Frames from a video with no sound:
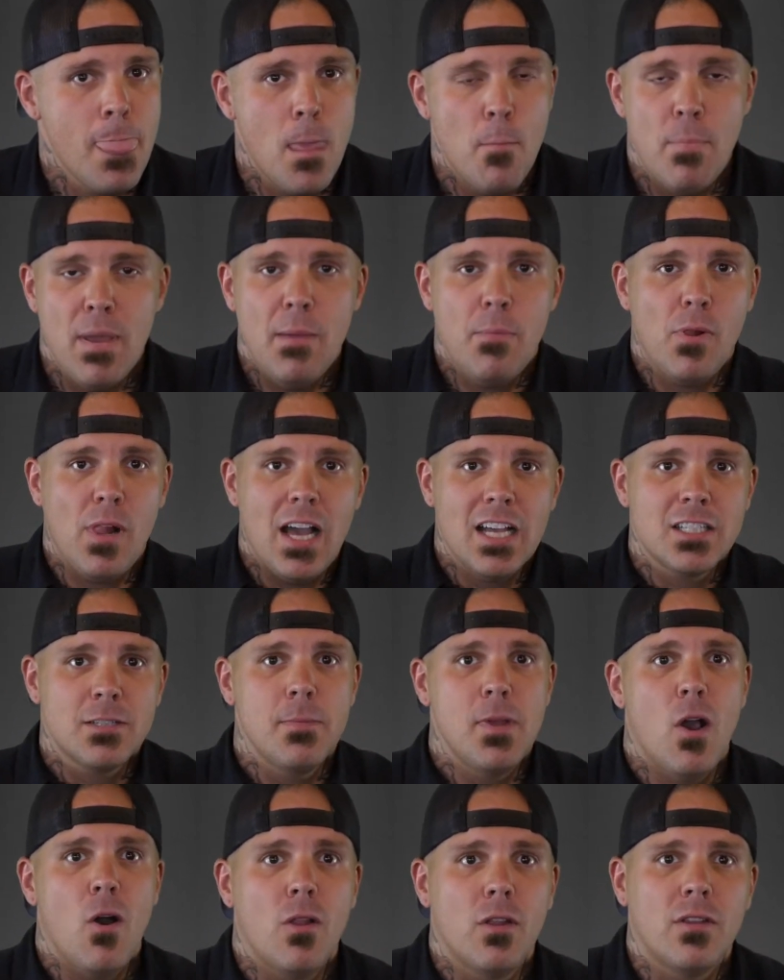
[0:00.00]
People ask
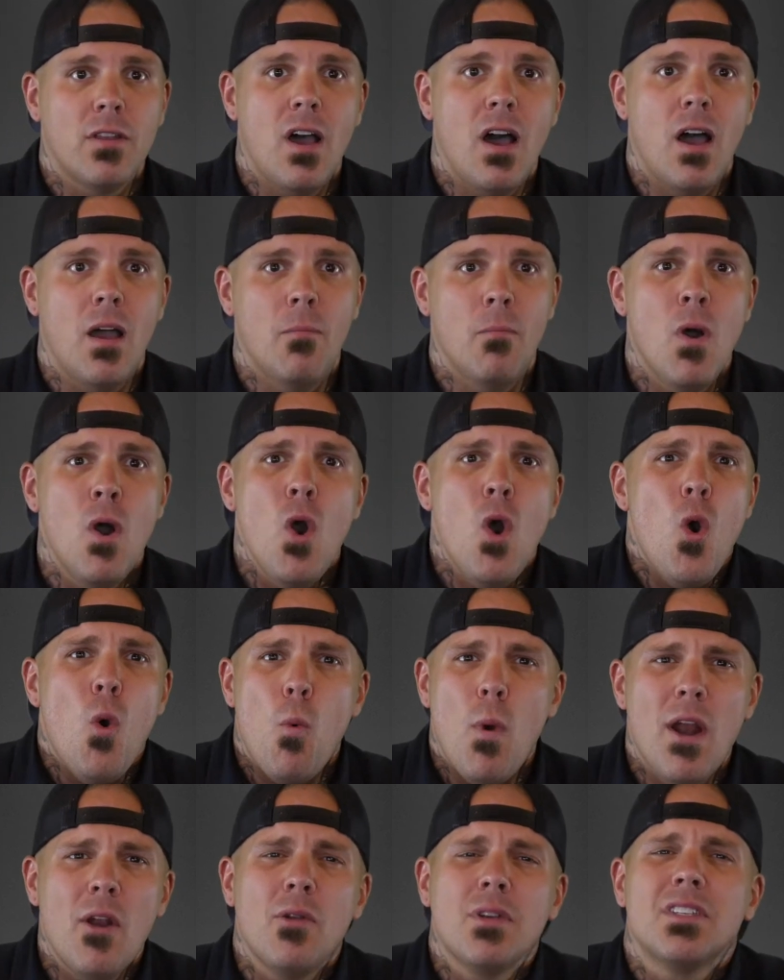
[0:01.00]
me all the time,
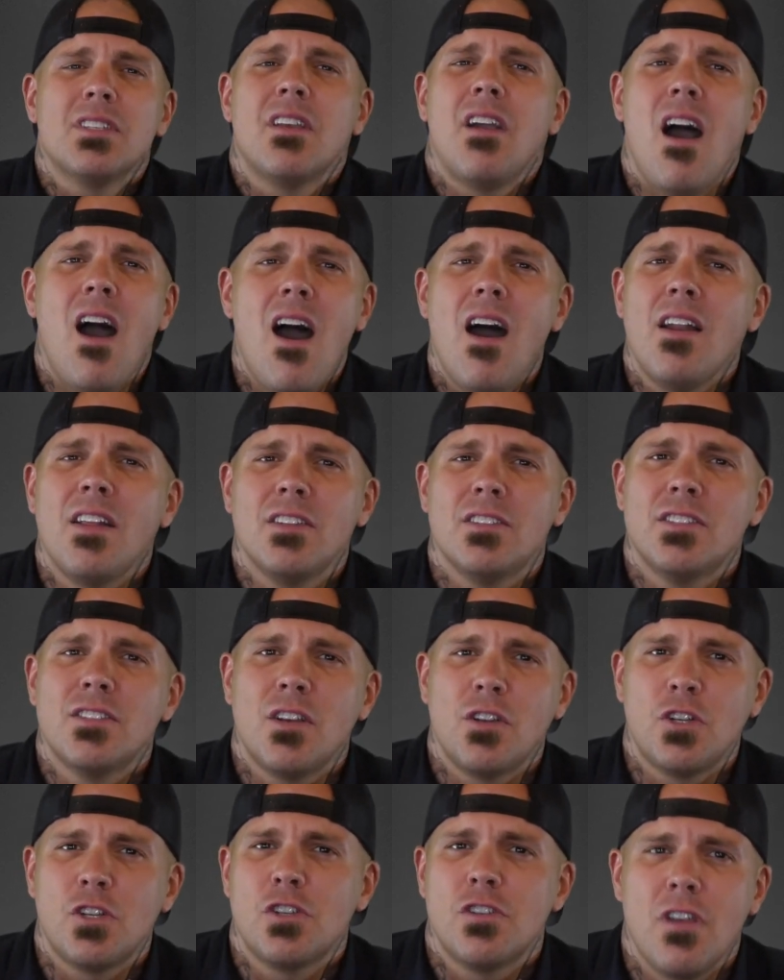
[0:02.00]
where is God in
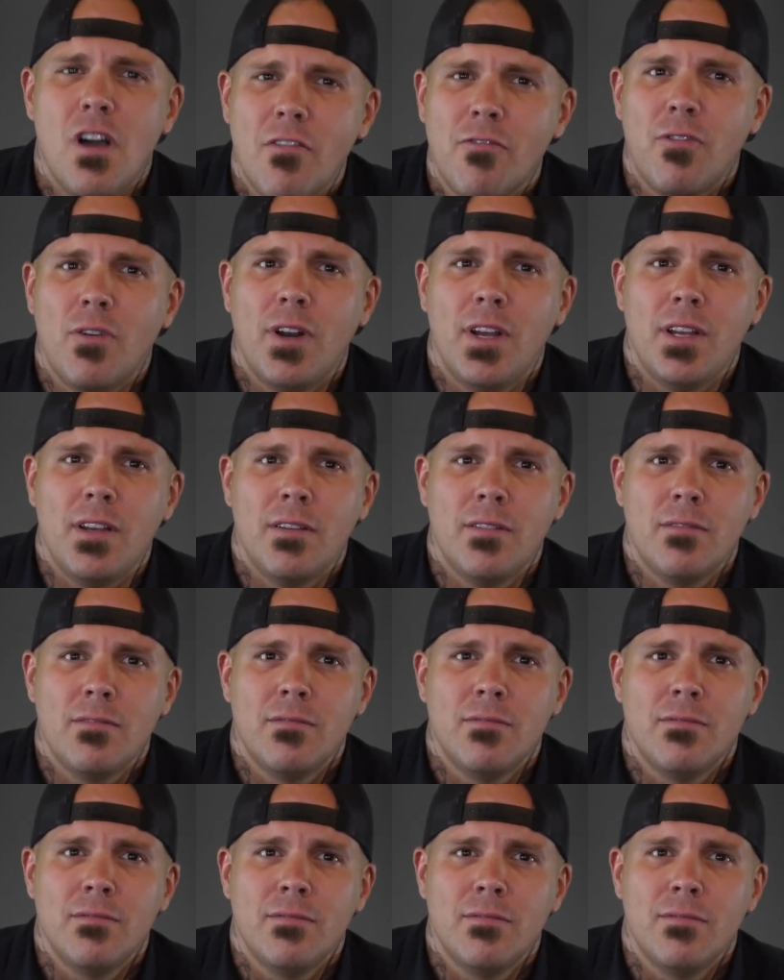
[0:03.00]
such suffering?
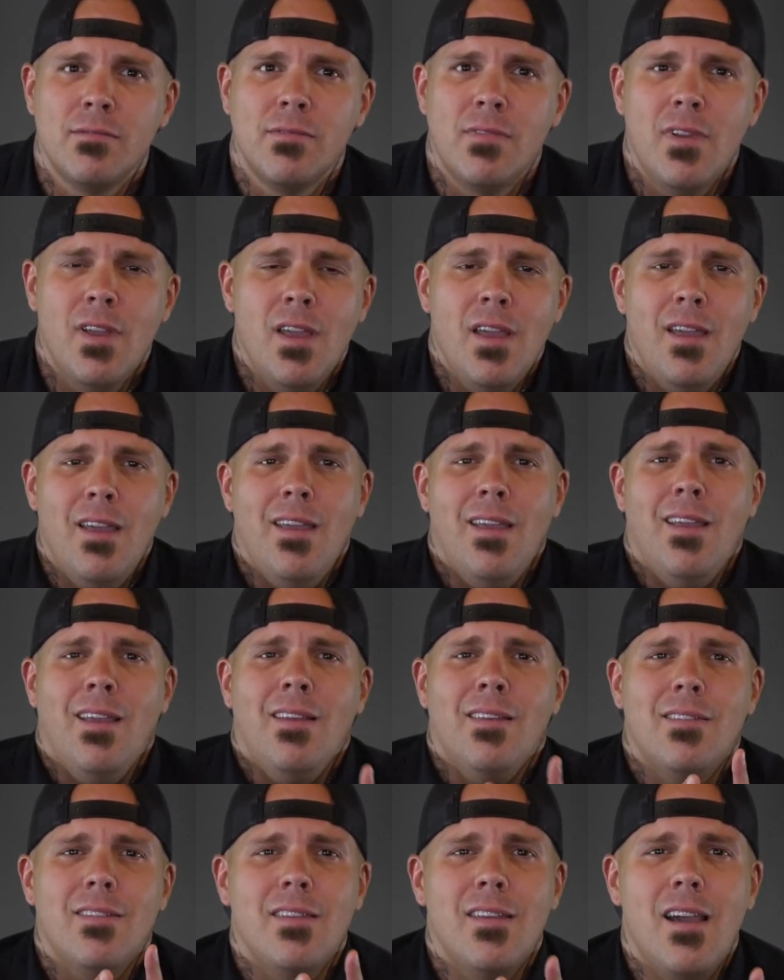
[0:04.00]

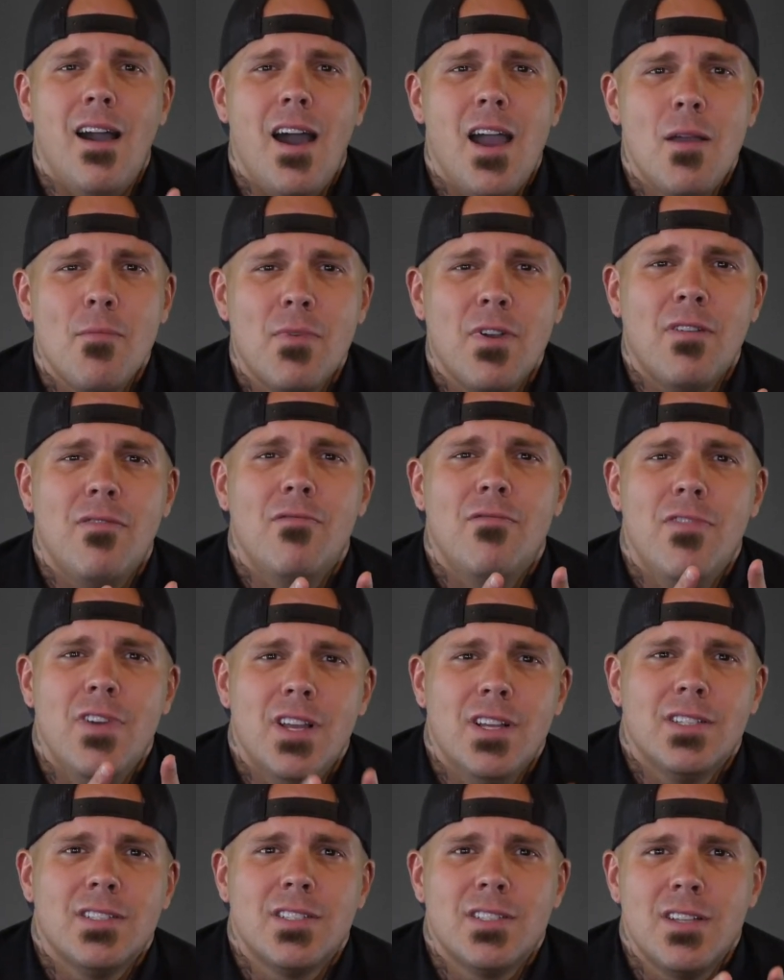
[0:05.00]
See, I am
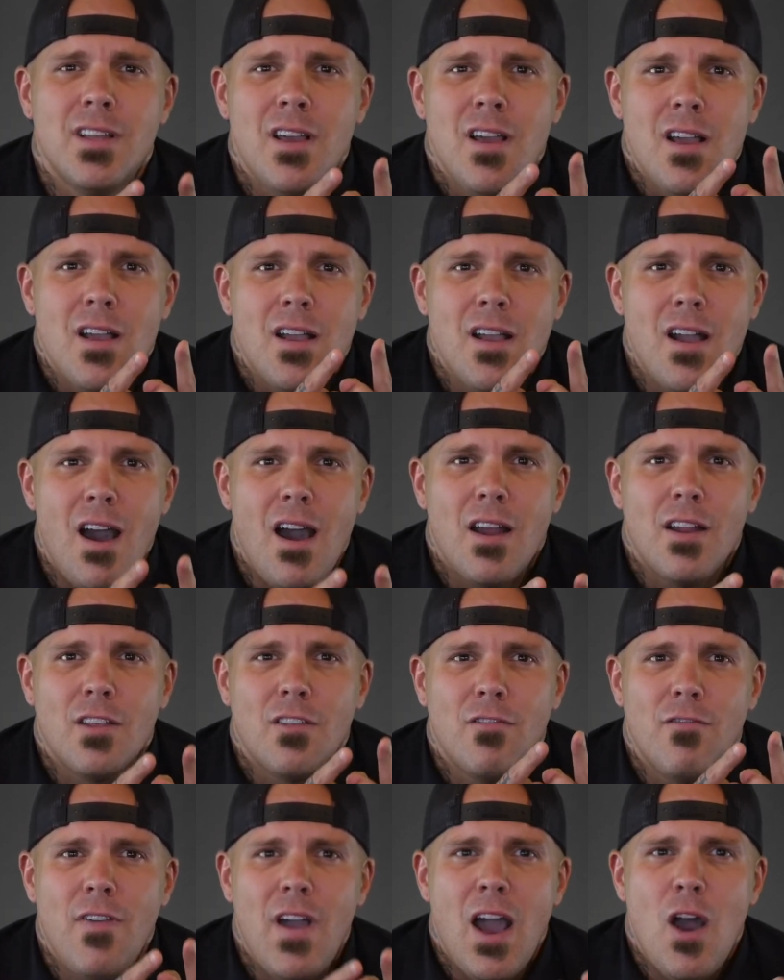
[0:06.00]
convinced God
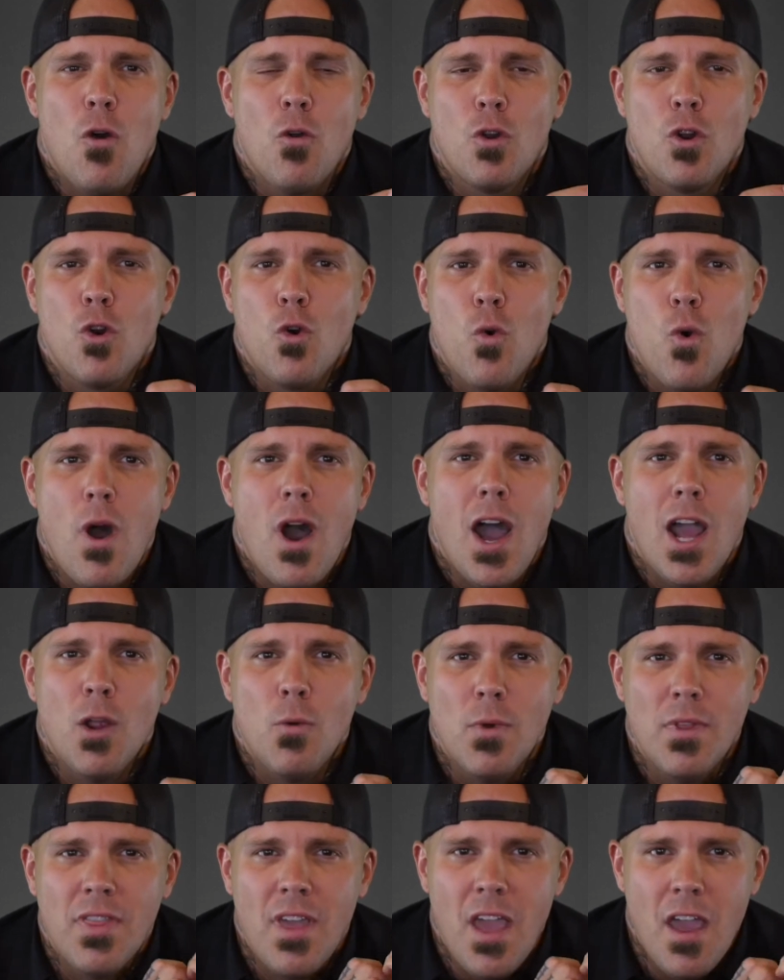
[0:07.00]
is found crying
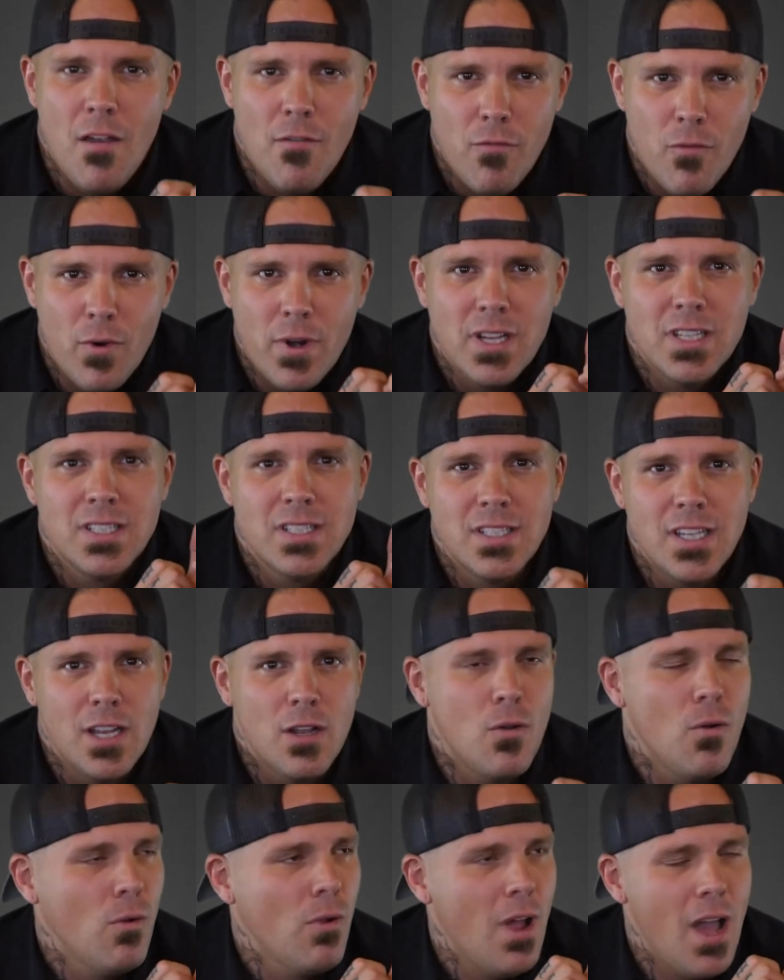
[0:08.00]
with every
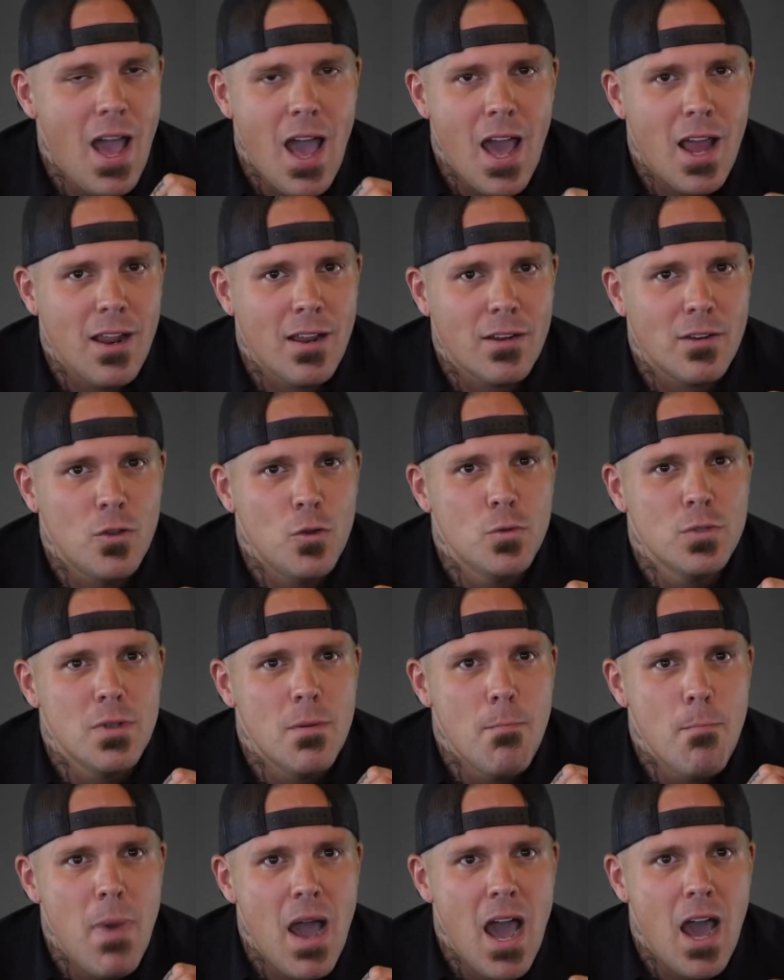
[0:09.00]
single addict who's
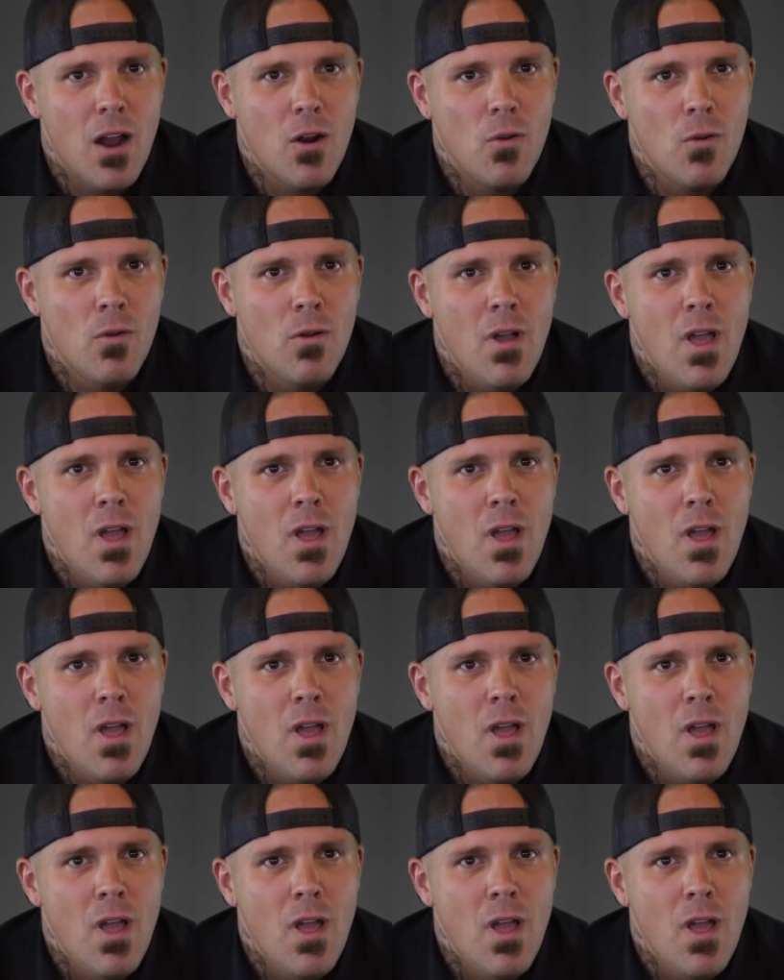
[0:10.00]
in battle,